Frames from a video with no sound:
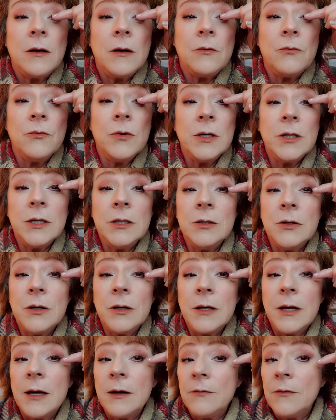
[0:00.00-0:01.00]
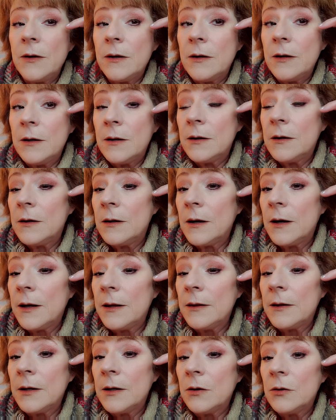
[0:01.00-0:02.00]
really dark, heavy
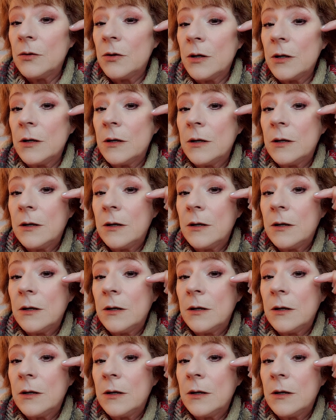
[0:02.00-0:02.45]
eyeliner look